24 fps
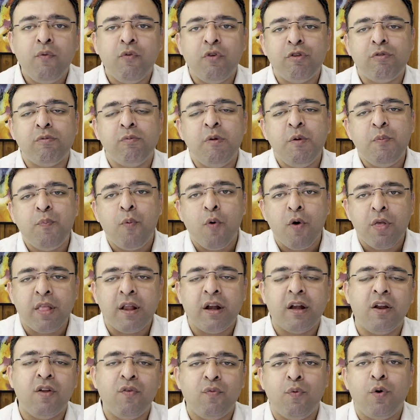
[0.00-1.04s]
which will be
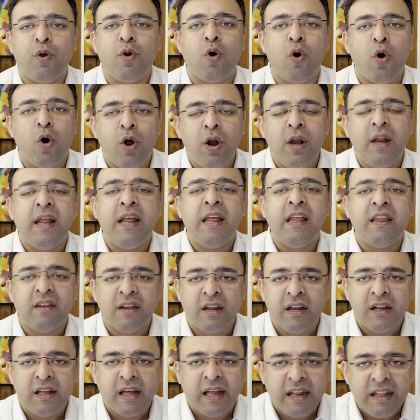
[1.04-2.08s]
positive for all
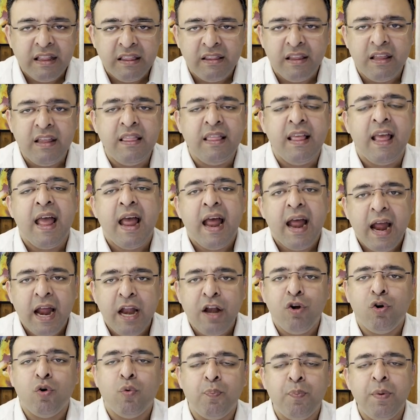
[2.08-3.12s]
Asian currencies
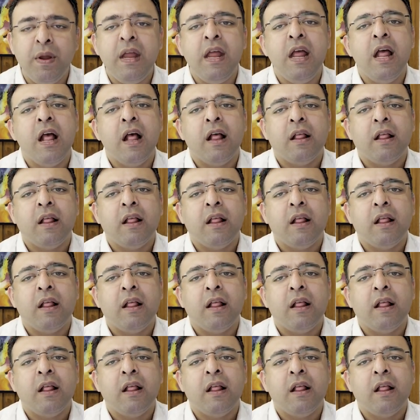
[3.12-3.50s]
and rupee.